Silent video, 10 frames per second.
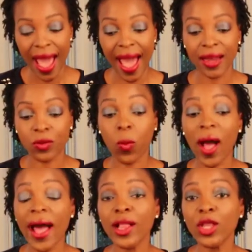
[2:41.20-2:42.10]
And
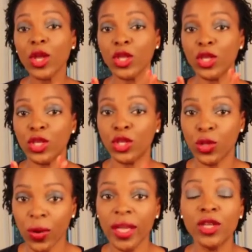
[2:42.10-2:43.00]
while
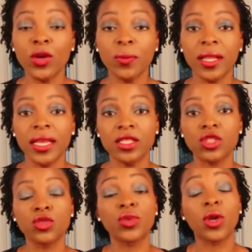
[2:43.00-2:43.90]
you're in your place
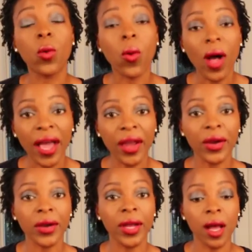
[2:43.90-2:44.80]
to
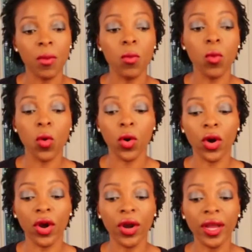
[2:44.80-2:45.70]
require
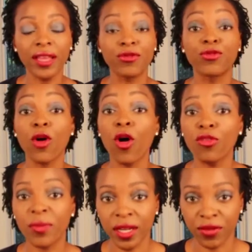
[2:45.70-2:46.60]
more
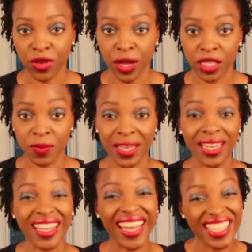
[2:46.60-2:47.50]
involvement of your husband
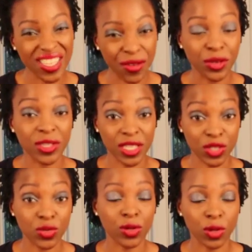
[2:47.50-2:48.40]
and less of your
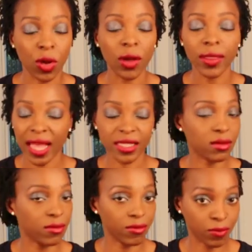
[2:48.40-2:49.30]
sister-in-law, that's
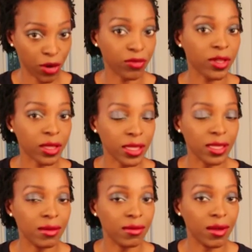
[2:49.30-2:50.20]
perfectly